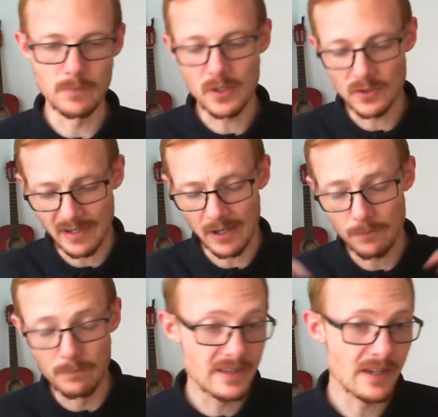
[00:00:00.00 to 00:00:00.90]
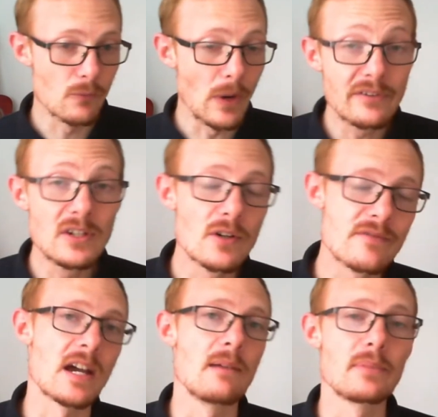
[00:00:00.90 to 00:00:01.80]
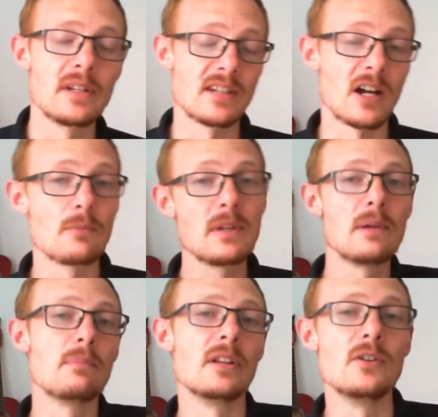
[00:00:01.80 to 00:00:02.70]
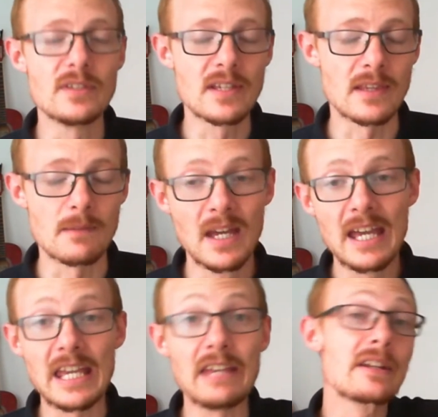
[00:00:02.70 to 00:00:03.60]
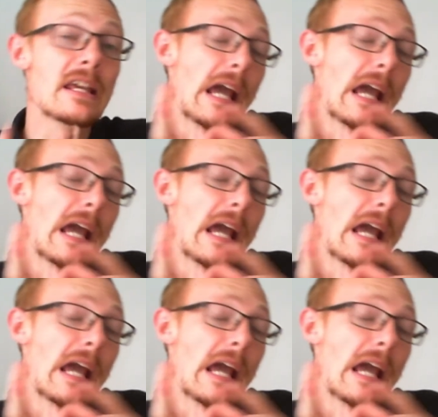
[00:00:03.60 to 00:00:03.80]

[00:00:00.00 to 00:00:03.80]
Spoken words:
because how big the revenue of the company is and how many people are using them, even